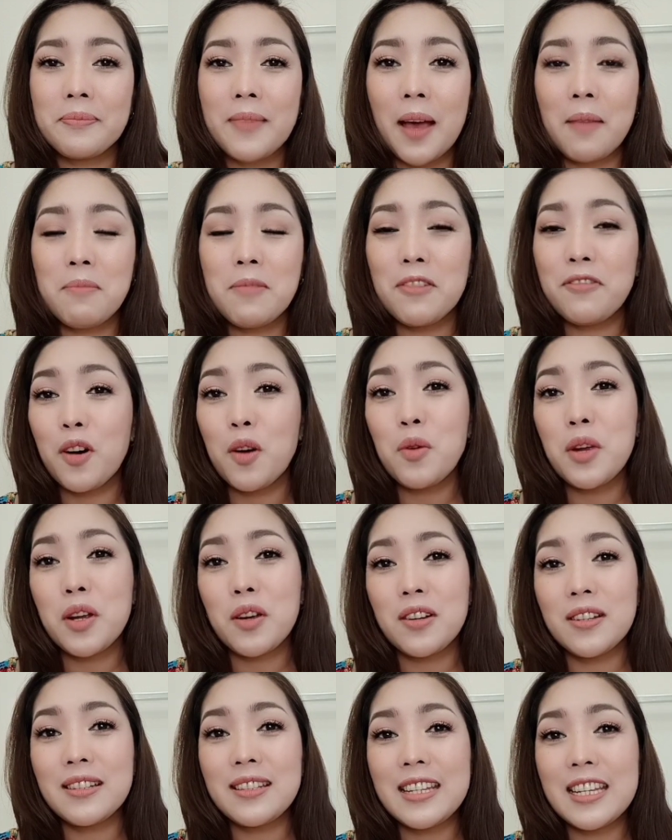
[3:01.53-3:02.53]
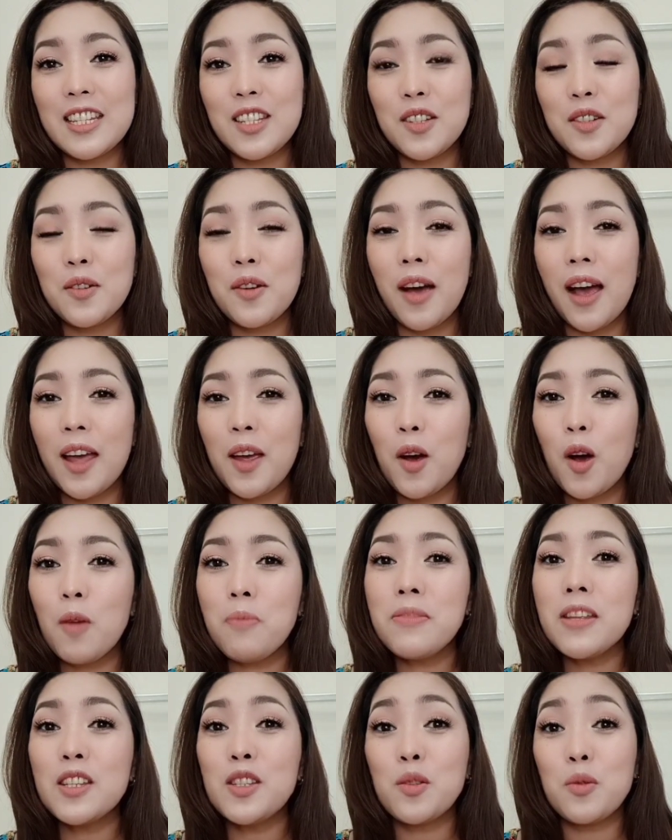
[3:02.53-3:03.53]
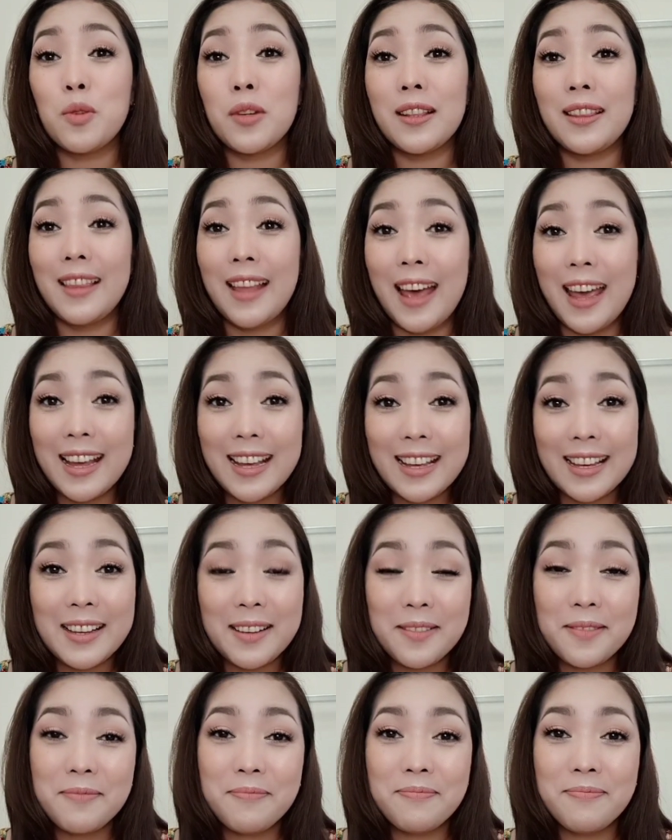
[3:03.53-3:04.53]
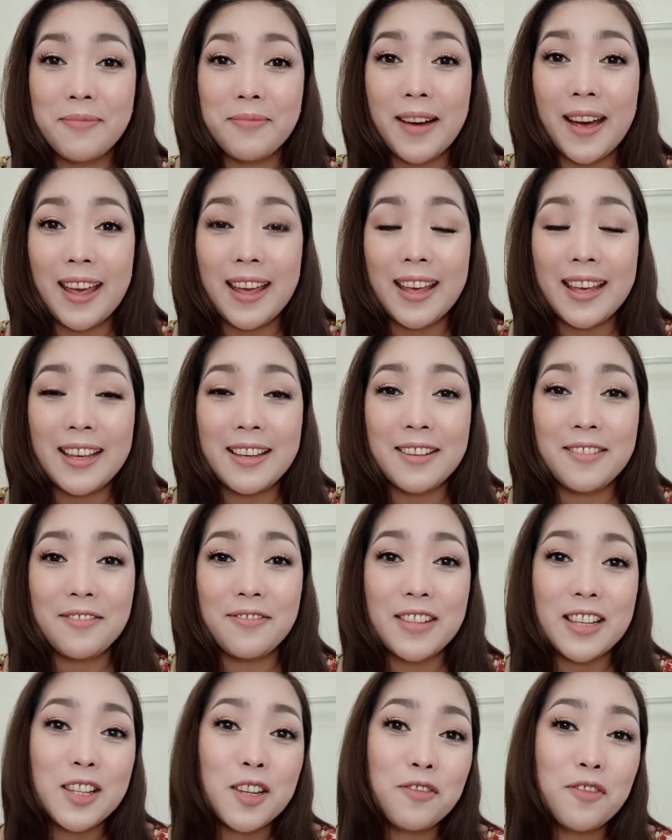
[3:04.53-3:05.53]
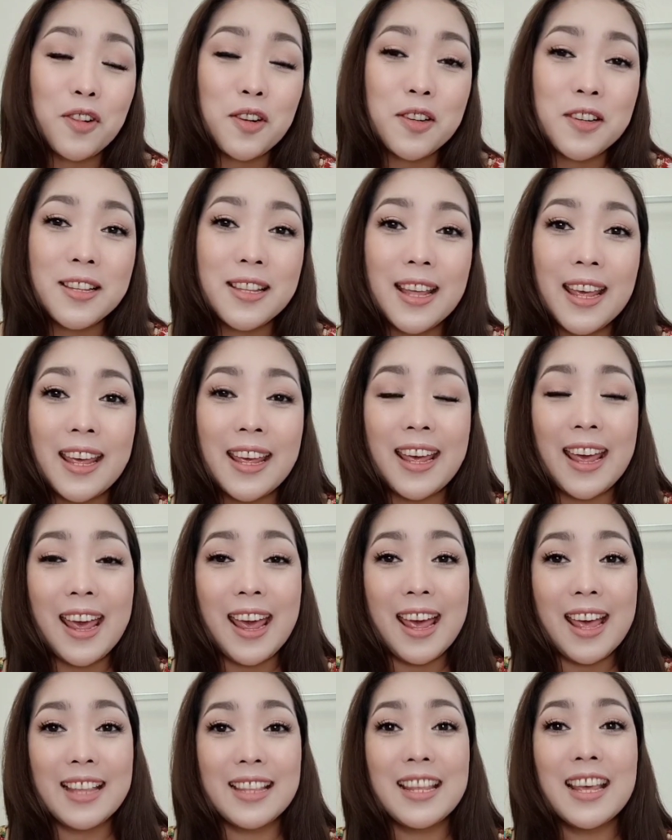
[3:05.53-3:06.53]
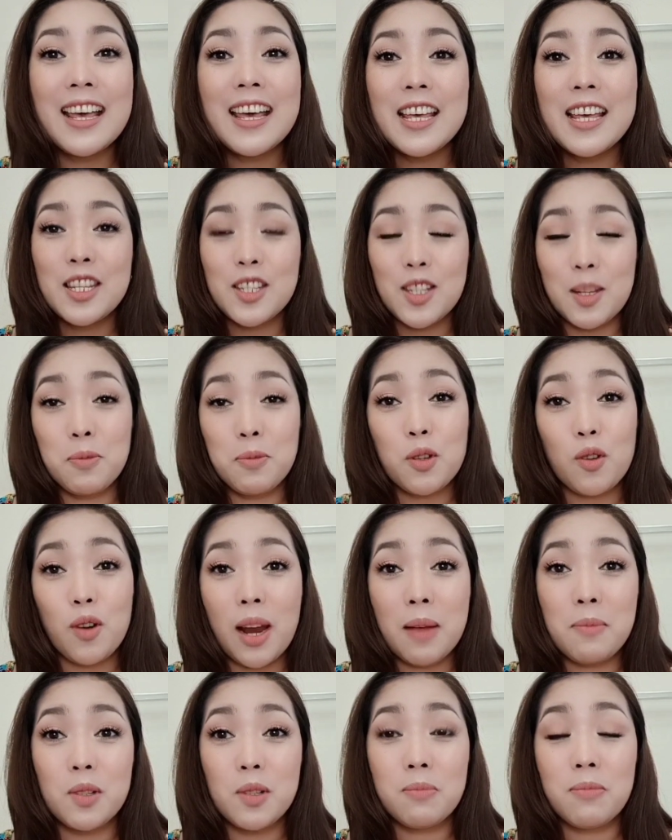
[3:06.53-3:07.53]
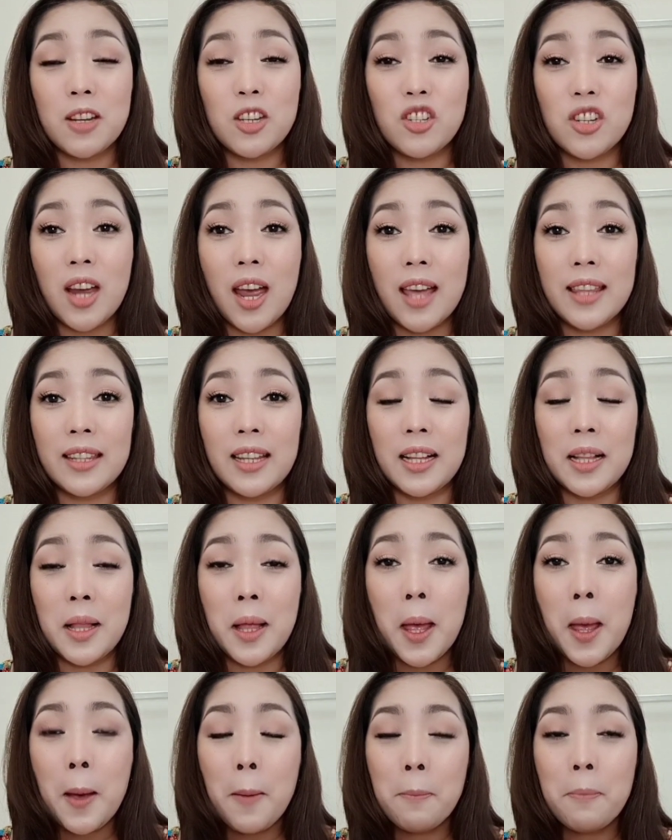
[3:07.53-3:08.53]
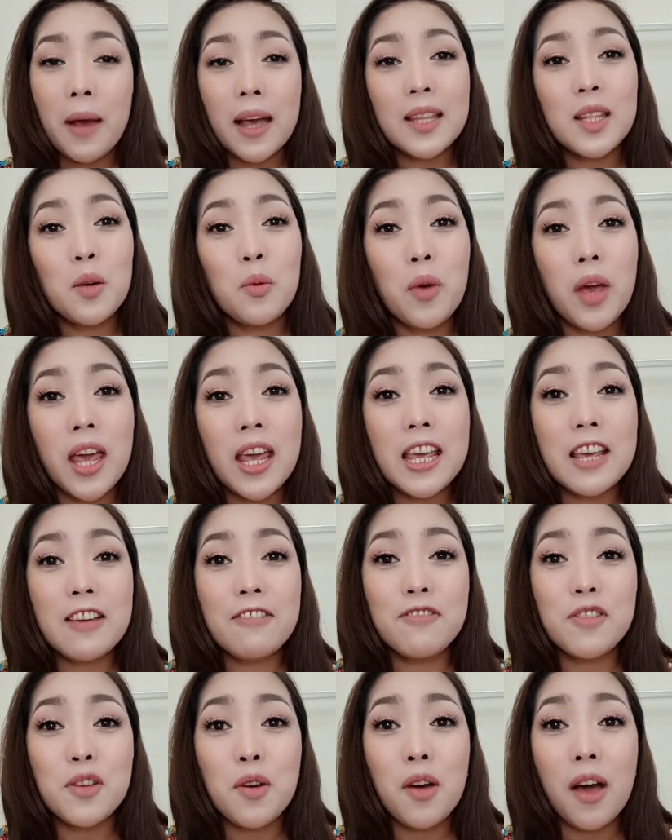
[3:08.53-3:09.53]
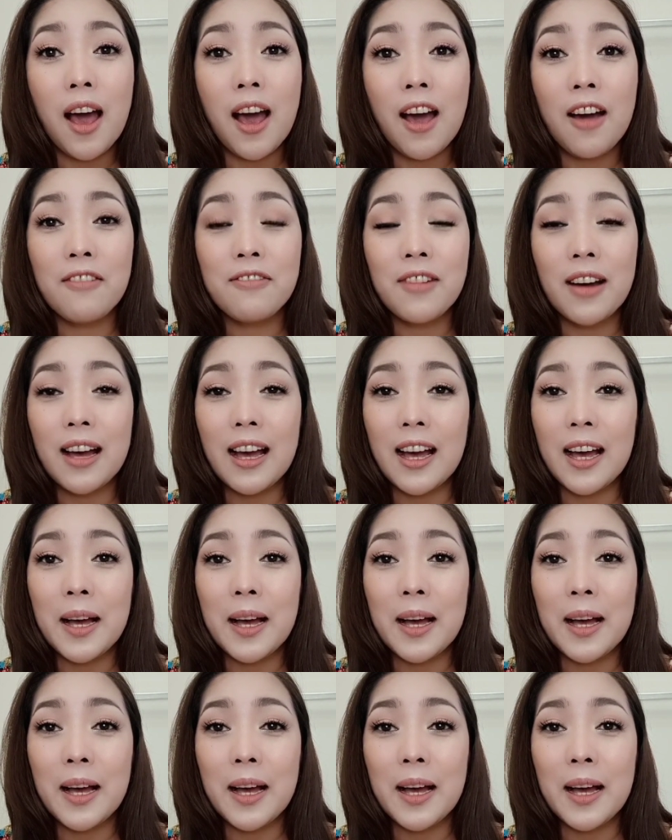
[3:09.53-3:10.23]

now before we continue, I hope that you will like my video for today and subscribe to my channel. By the way, if you have